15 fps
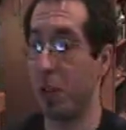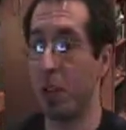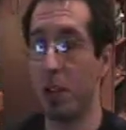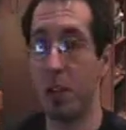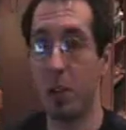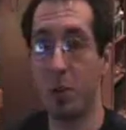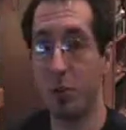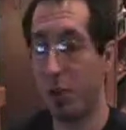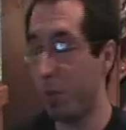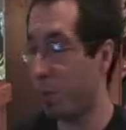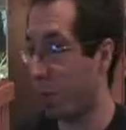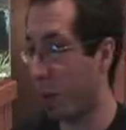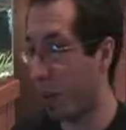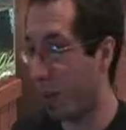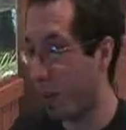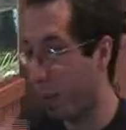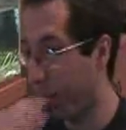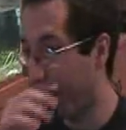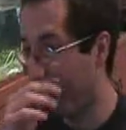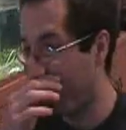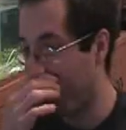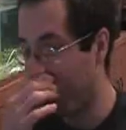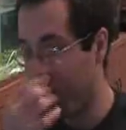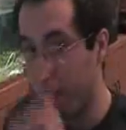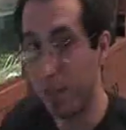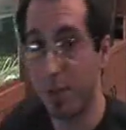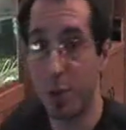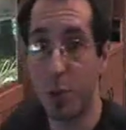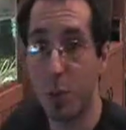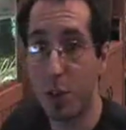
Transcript: and something, whatever. I mean. If you